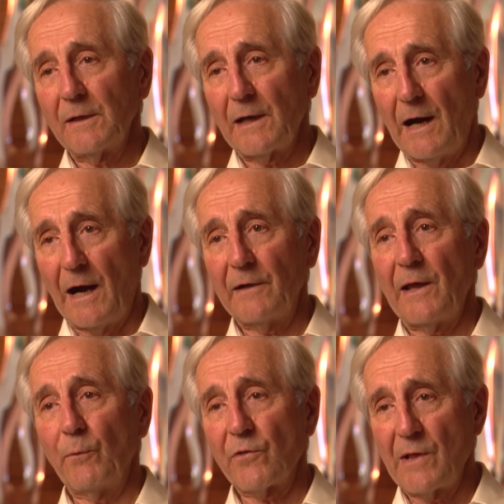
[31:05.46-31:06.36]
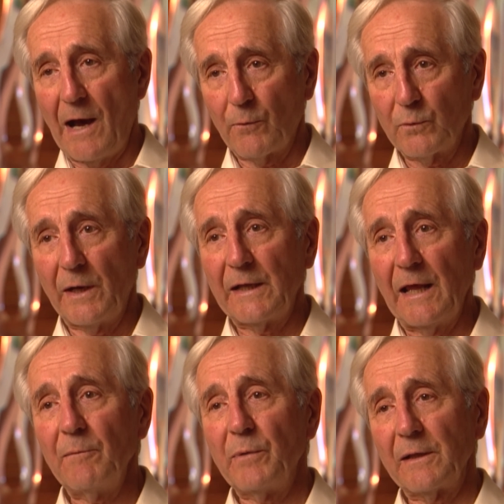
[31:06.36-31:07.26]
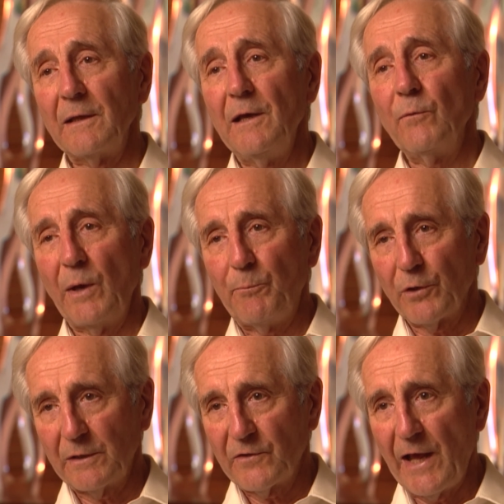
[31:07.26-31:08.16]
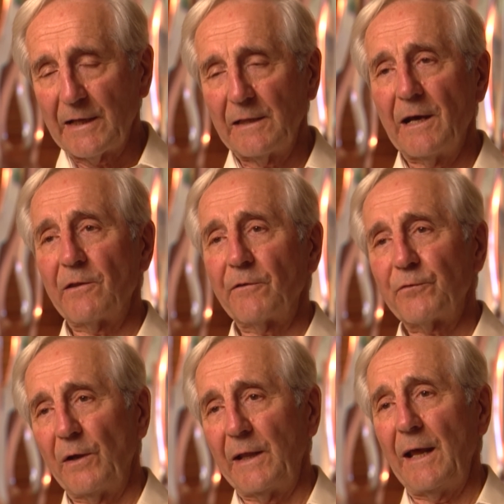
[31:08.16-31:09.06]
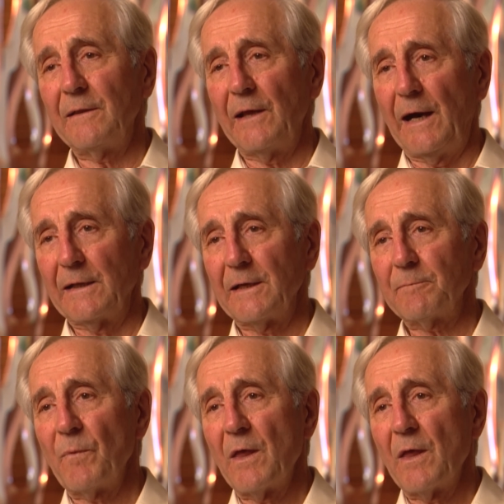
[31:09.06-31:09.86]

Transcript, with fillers: car that was now running, but we put then another front end on it,